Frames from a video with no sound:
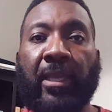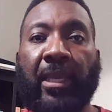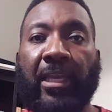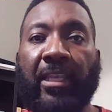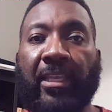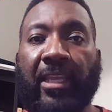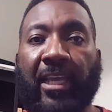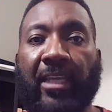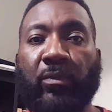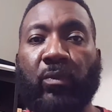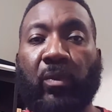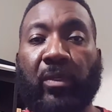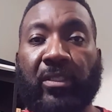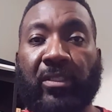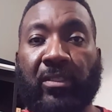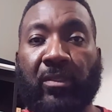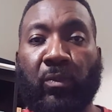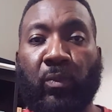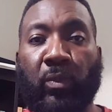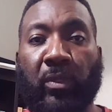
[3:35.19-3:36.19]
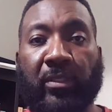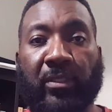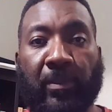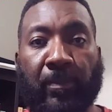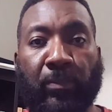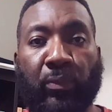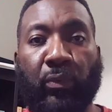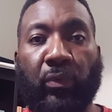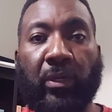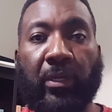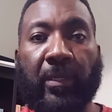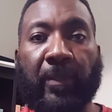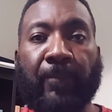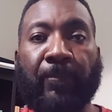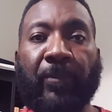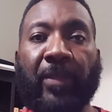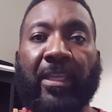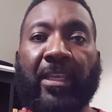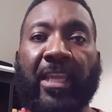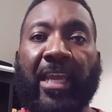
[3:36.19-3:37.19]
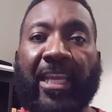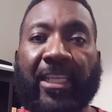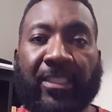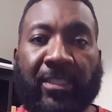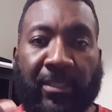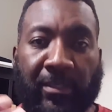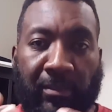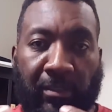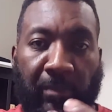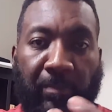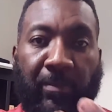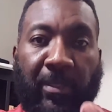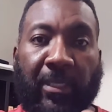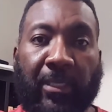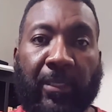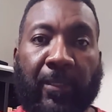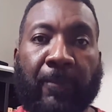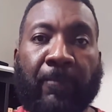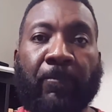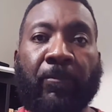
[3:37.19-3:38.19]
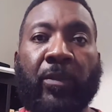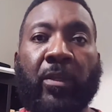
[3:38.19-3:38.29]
and that was important, and that's, to me,